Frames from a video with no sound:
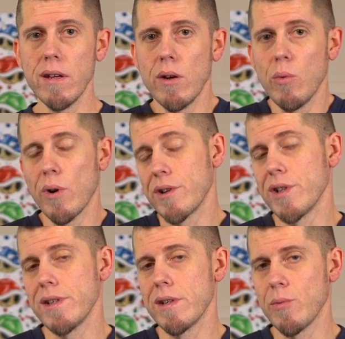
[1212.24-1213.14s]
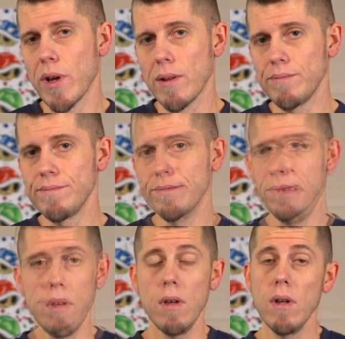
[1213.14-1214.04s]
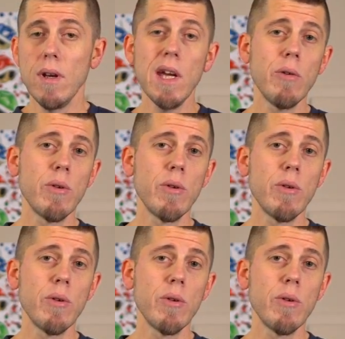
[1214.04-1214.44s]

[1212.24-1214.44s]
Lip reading: it'll work just as well. Now,